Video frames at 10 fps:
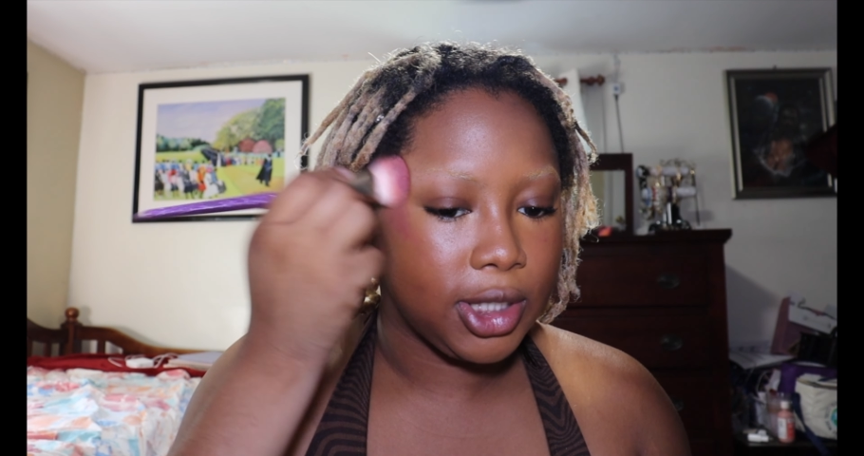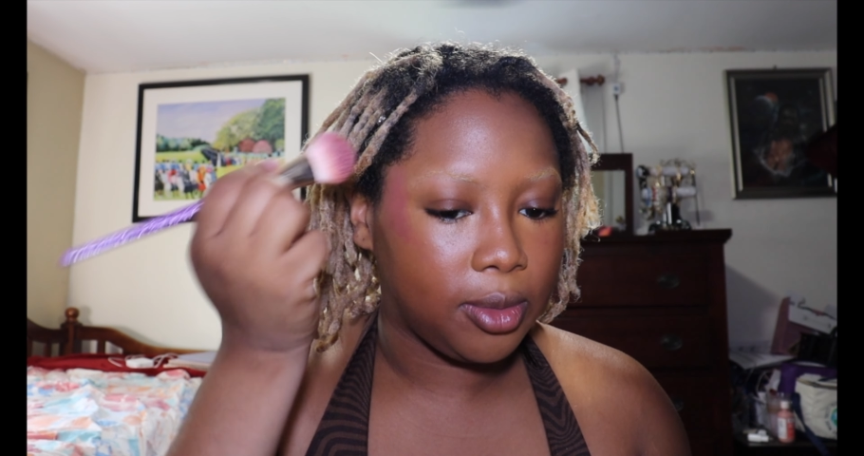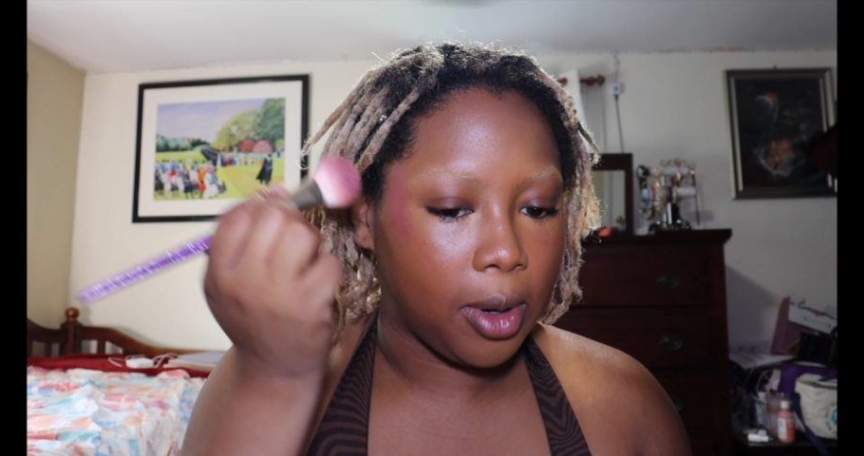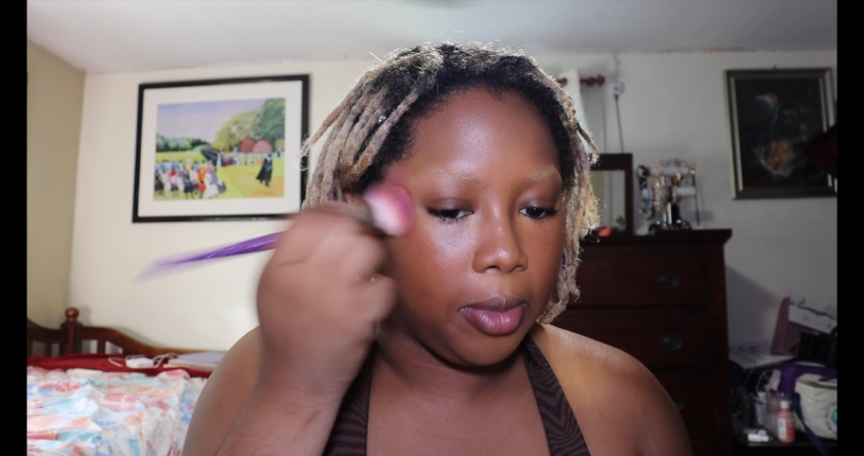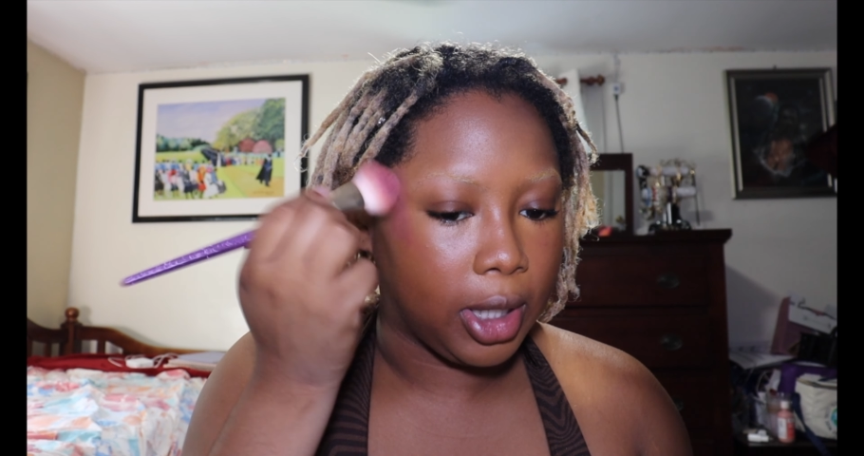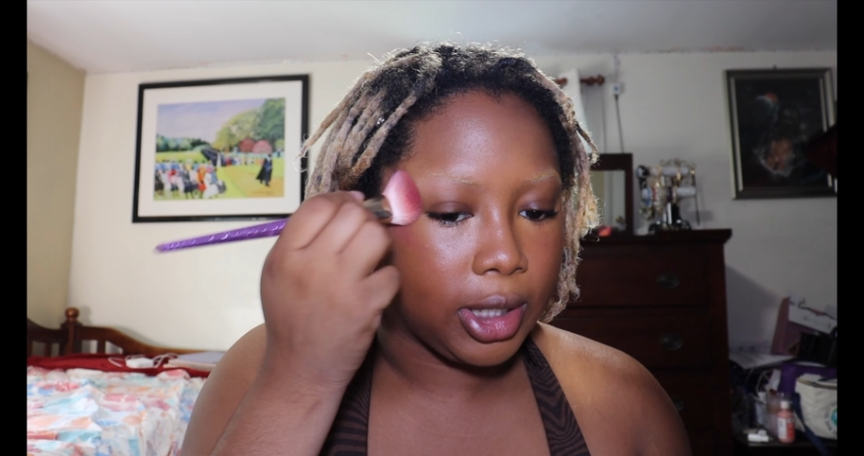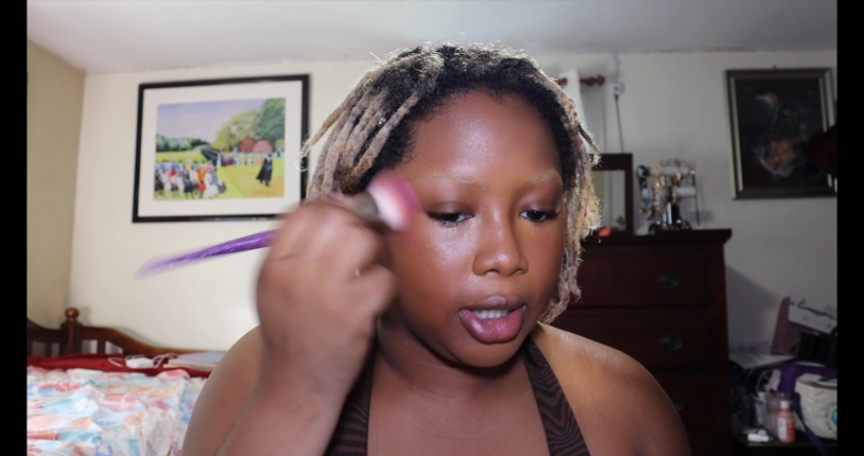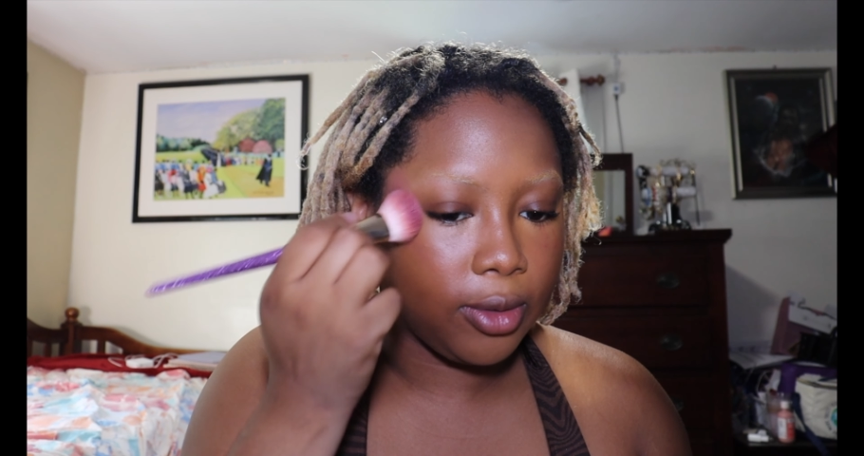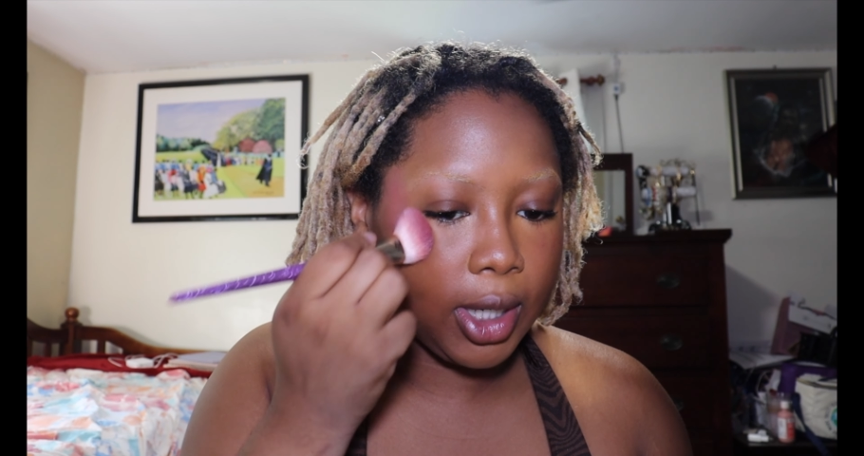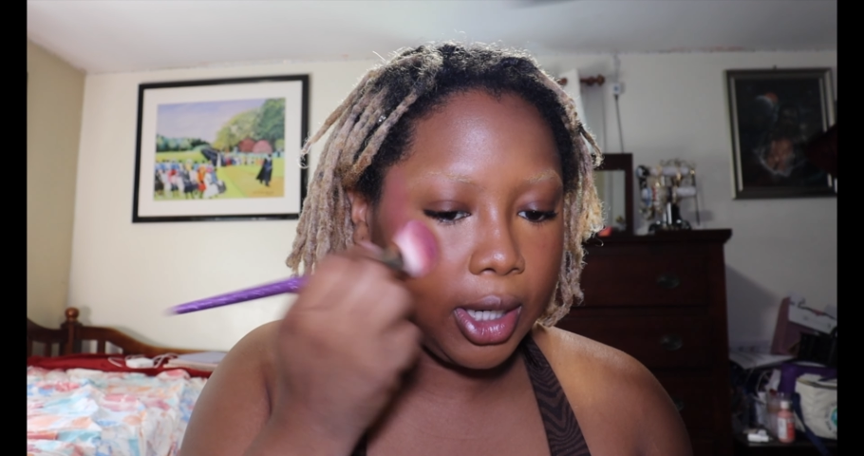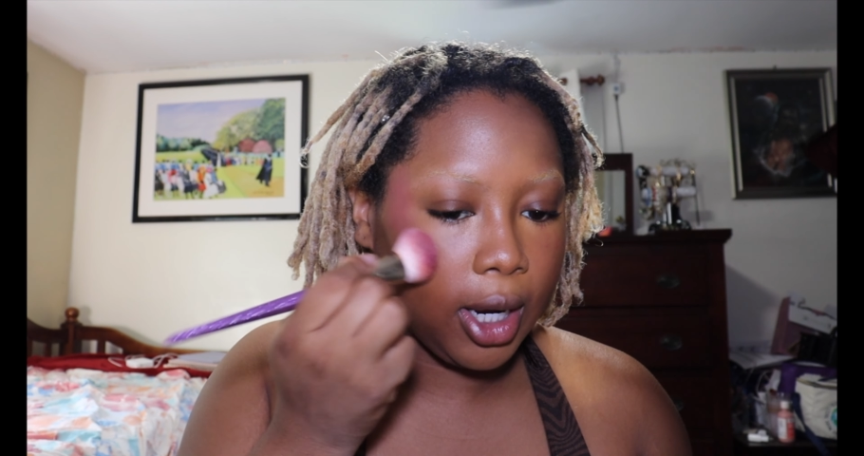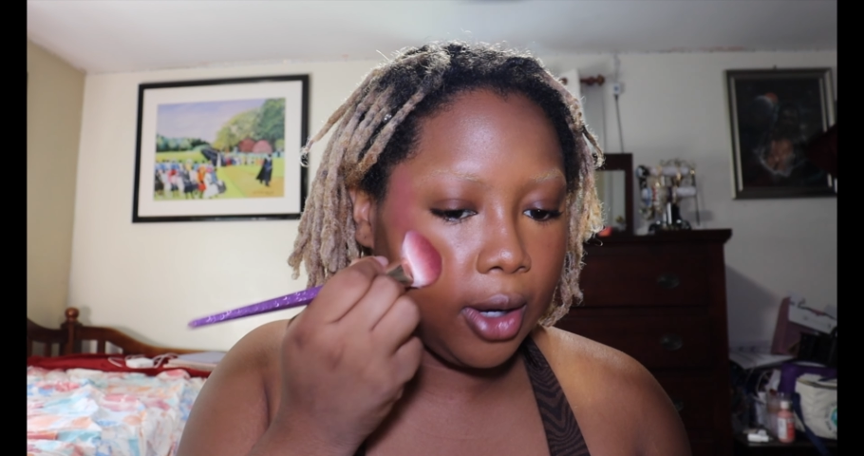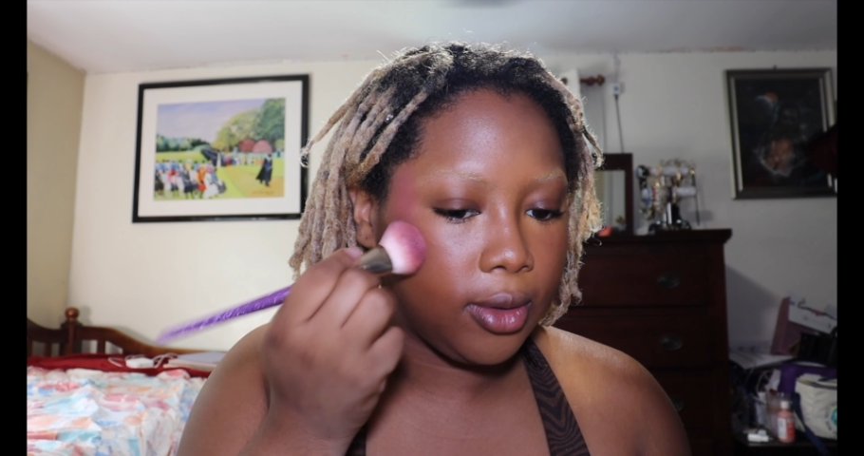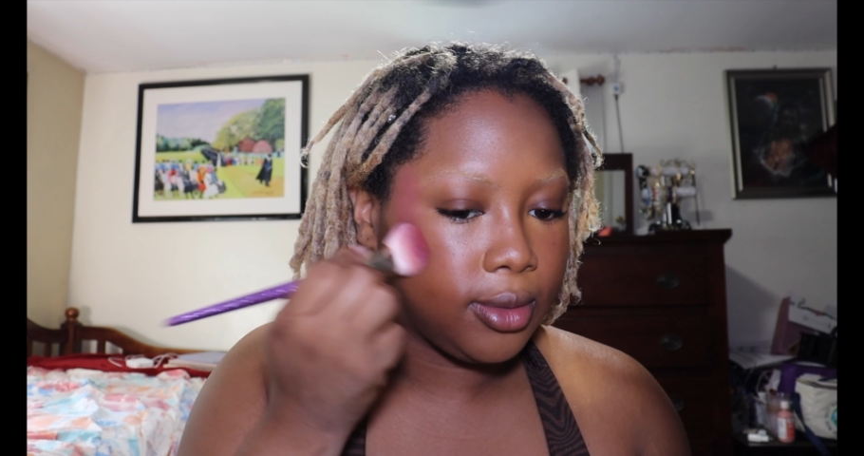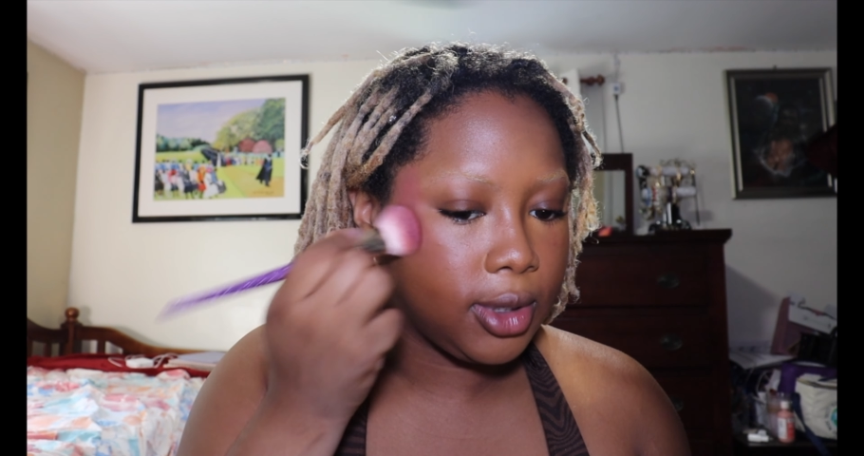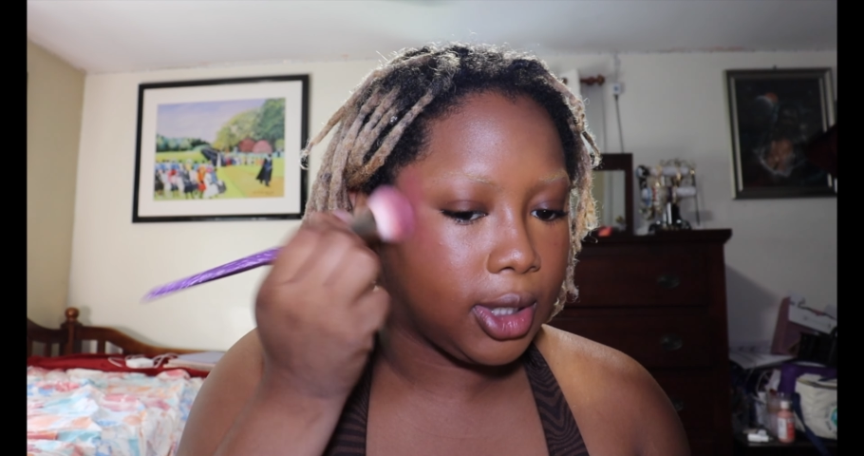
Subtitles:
and I'm gonna blend it out right now,